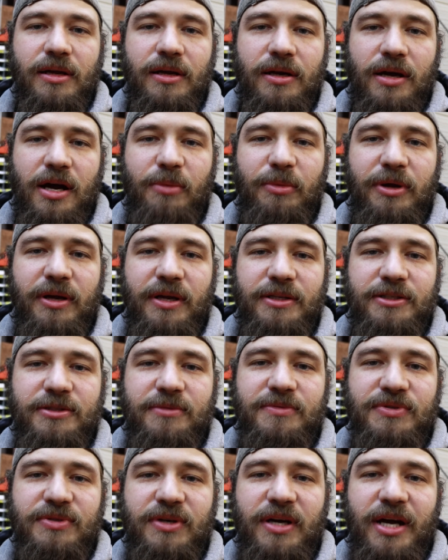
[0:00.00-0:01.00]
comment, and
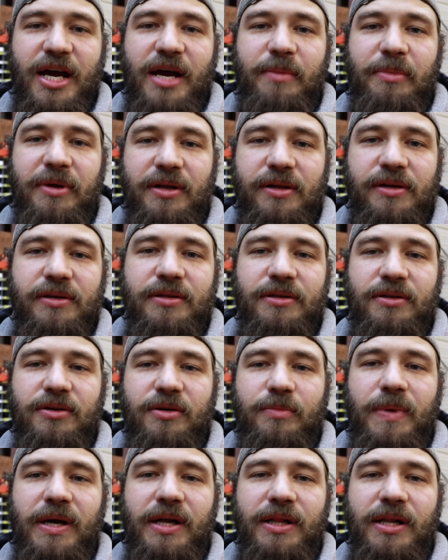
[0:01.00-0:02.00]
subscribe, and click the
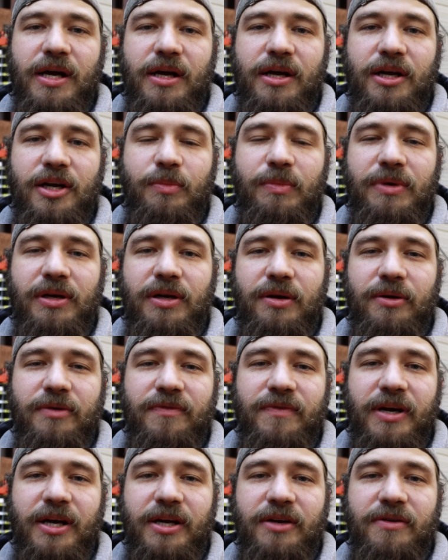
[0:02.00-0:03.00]
little bell icon to be
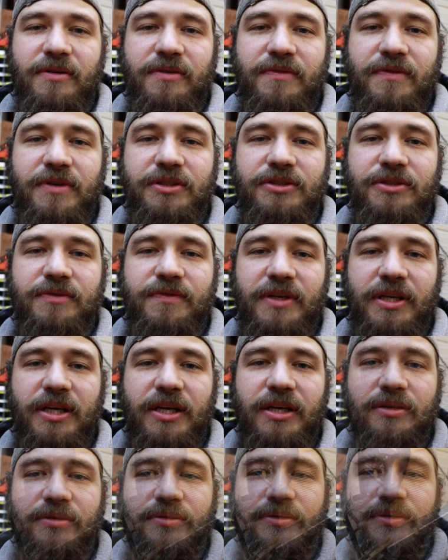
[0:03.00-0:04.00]
notified of our future
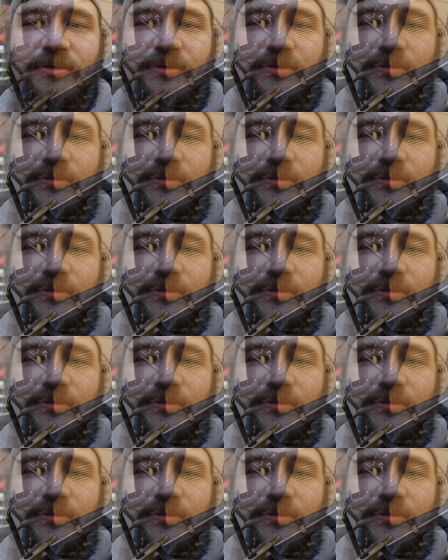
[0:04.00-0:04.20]
videos.